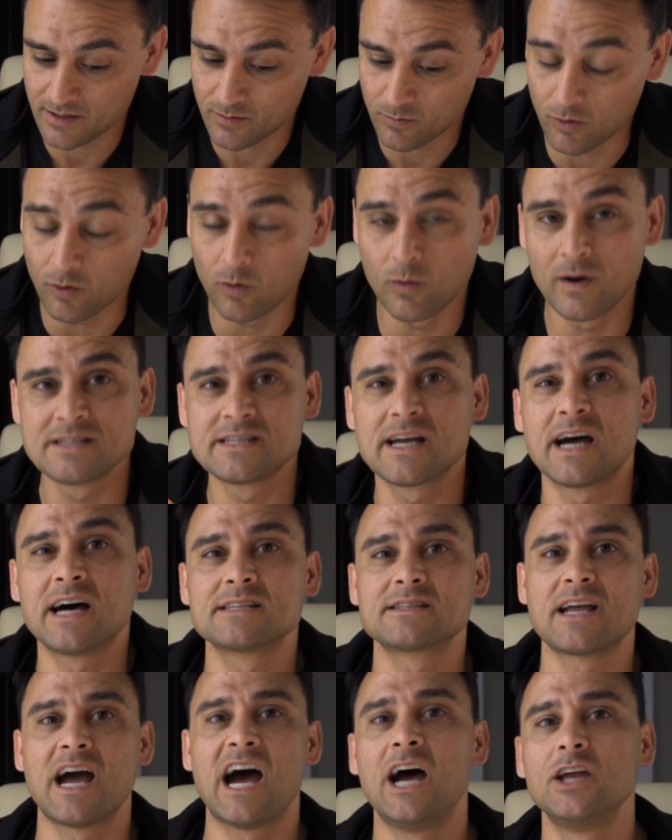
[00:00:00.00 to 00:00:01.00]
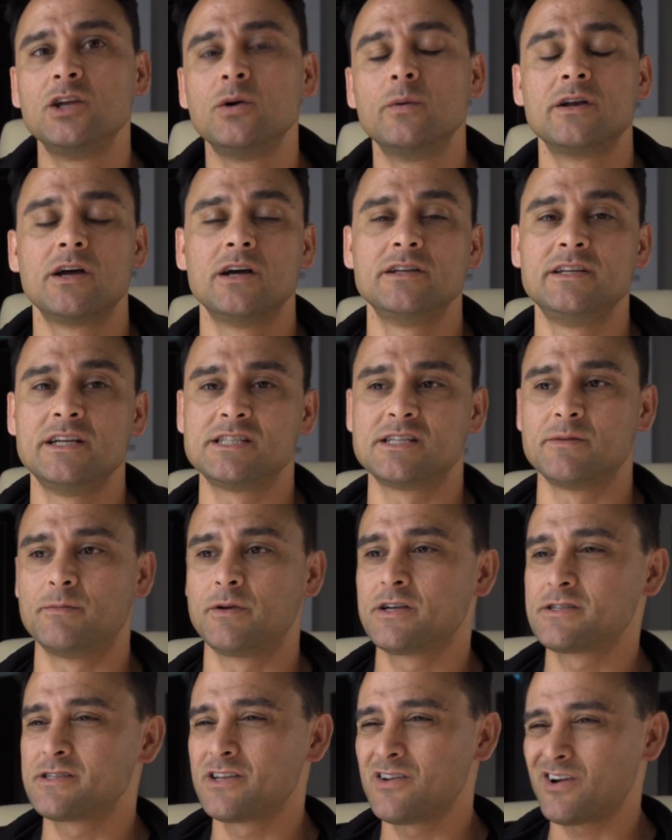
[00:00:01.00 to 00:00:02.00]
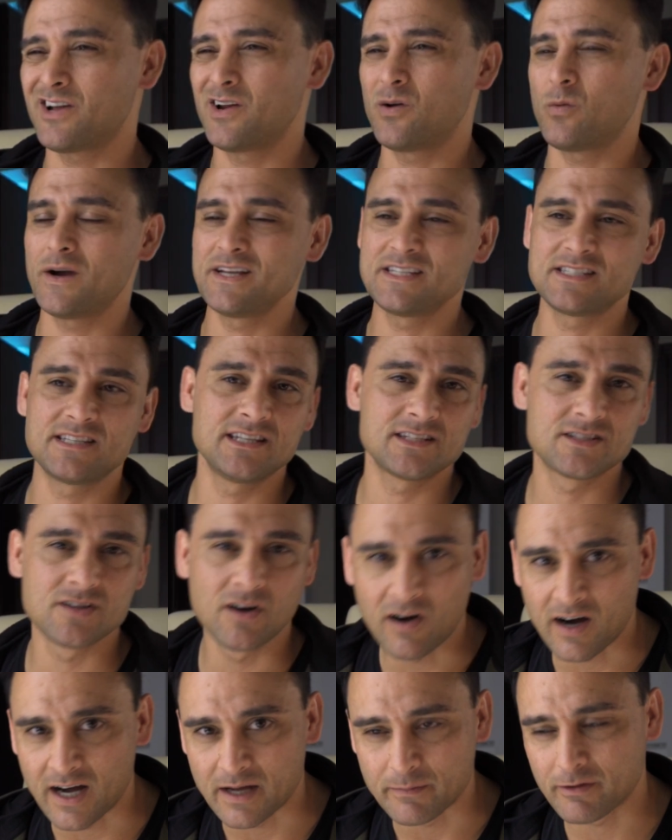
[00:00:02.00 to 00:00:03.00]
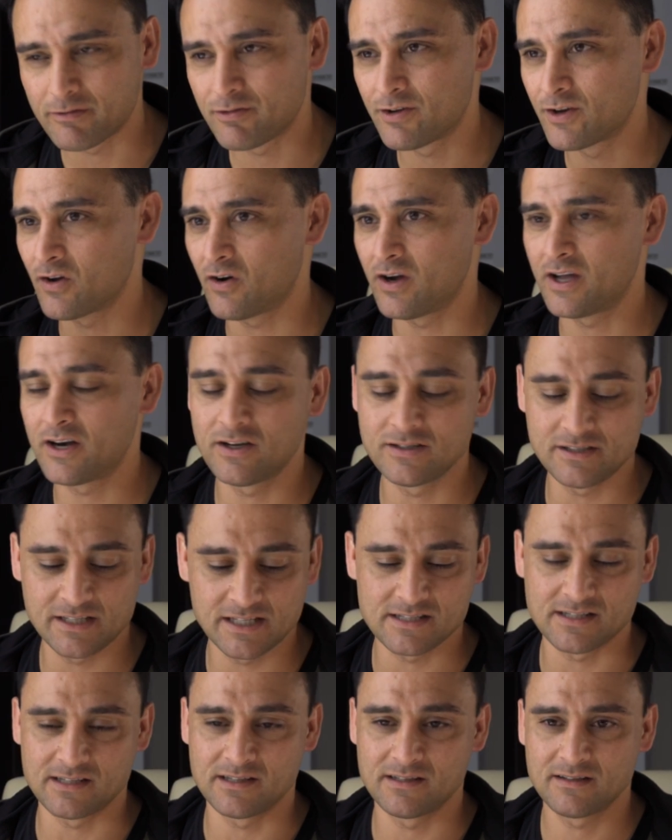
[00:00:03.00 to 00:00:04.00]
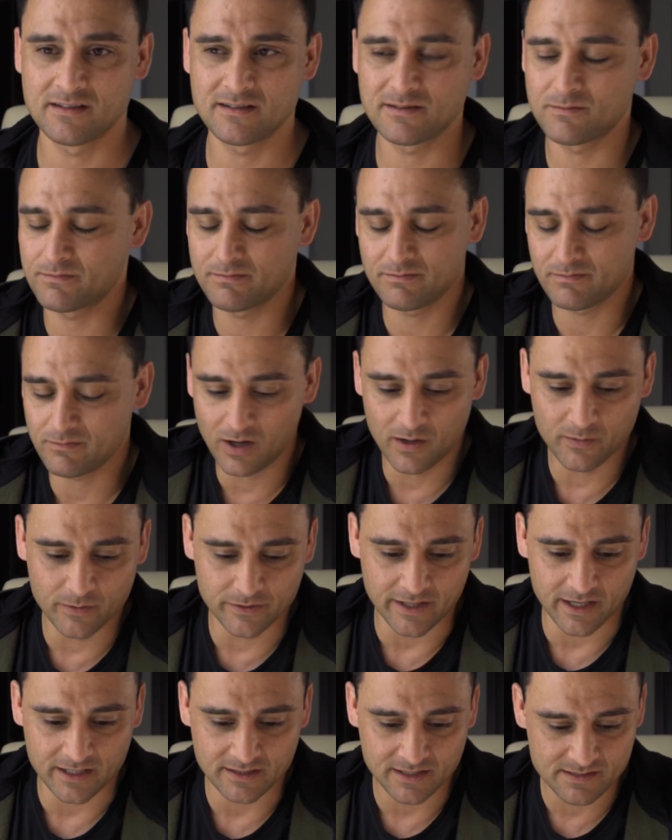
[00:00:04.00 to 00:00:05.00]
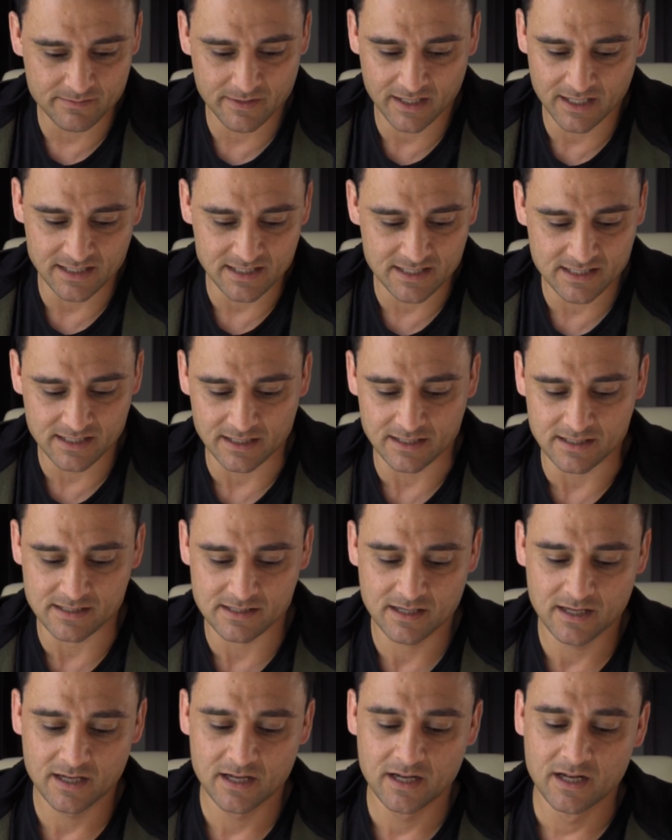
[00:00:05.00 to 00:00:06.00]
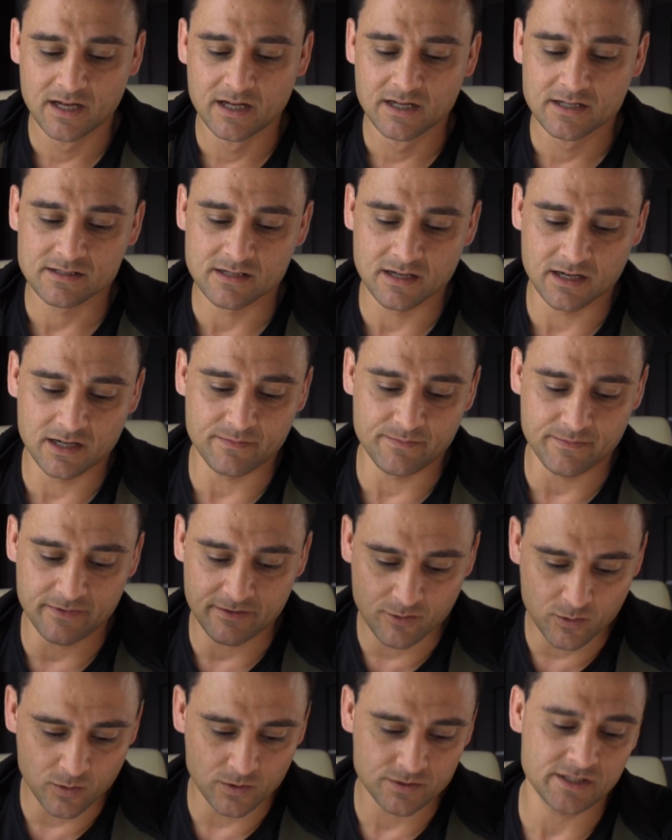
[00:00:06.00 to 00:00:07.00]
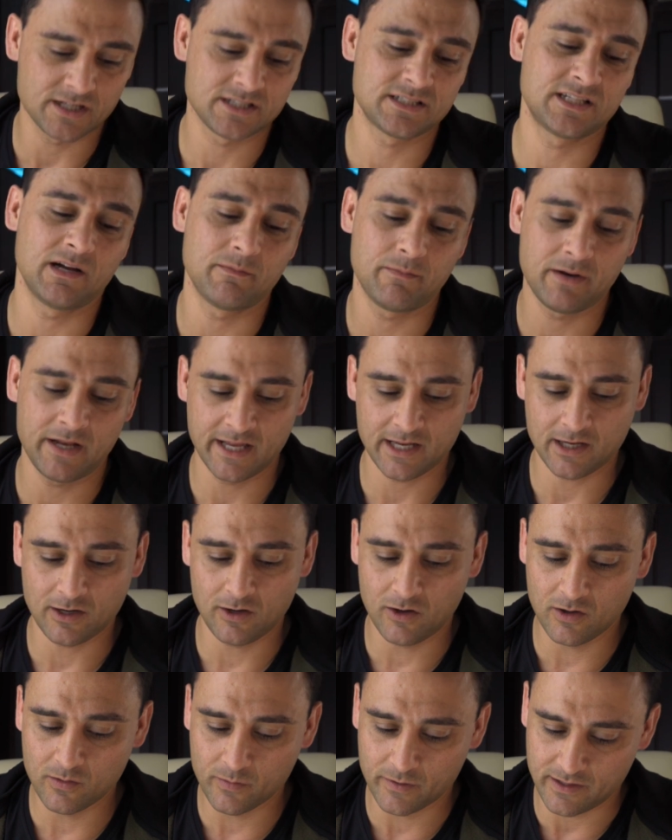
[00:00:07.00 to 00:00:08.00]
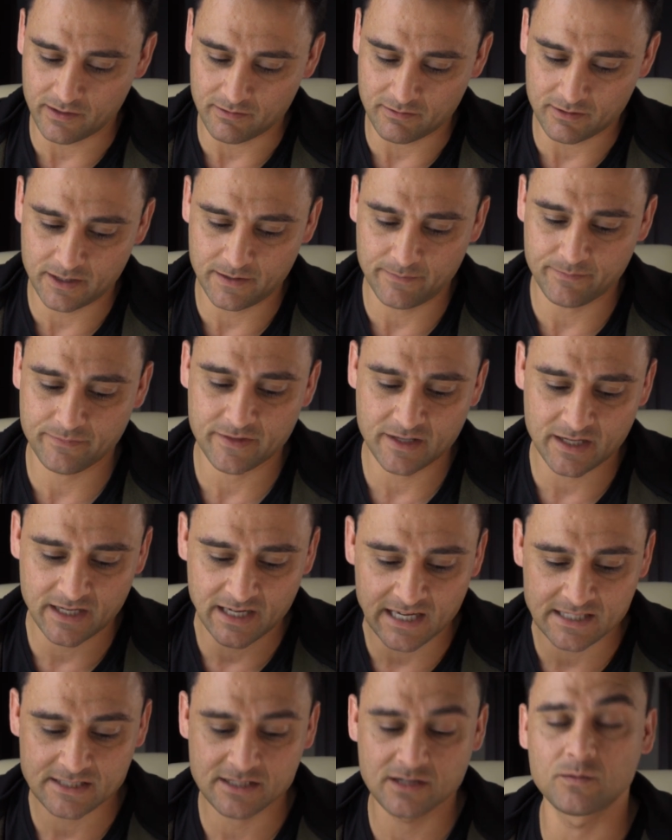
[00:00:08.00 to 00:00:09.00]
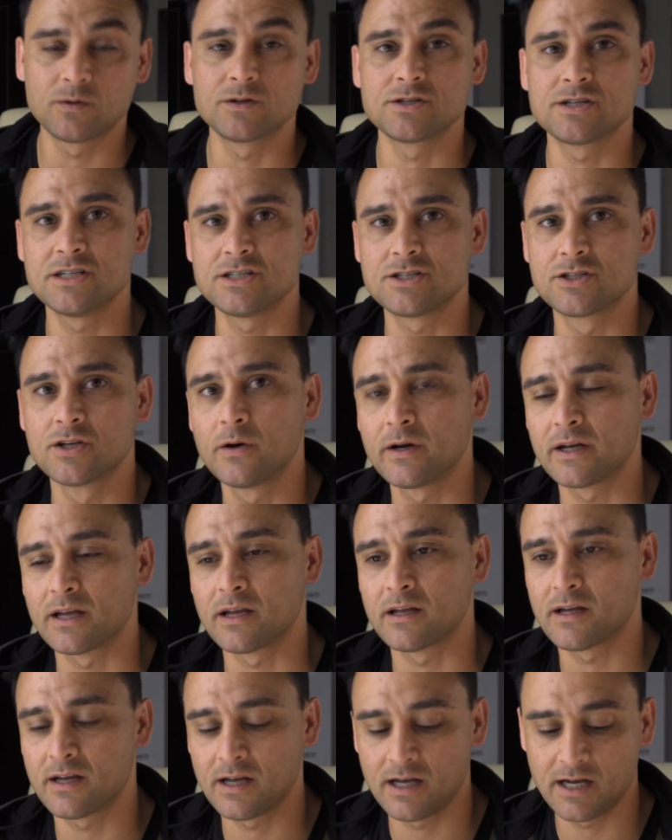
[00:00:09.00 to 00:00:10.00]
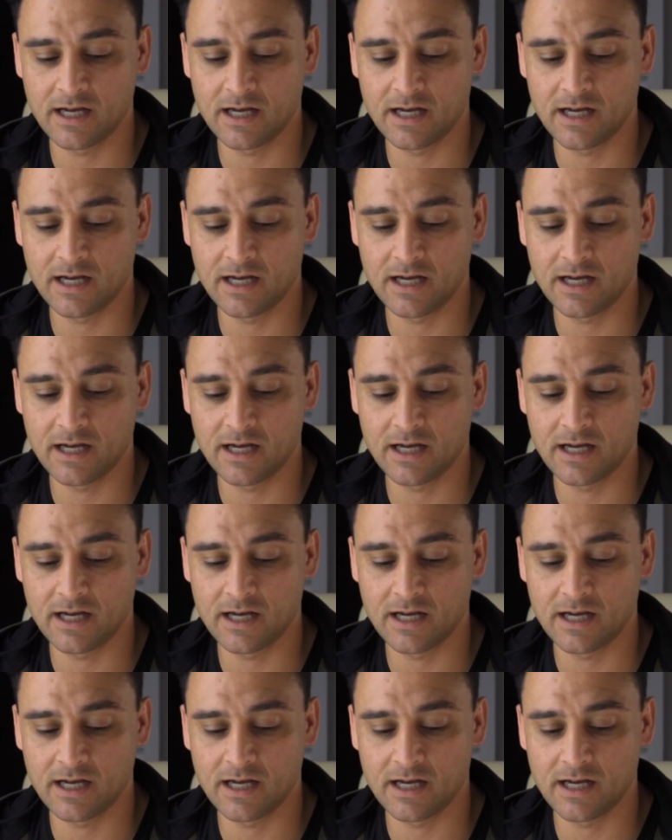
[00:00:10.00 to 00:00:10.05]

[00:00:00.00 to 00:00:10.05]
will always ask, are you in Odessa? Because they're not going to waste their time if you're not in Odessa. Why would they? It doesn't make any sense. So of course I start playing along with it, right? I ask her what she's doing.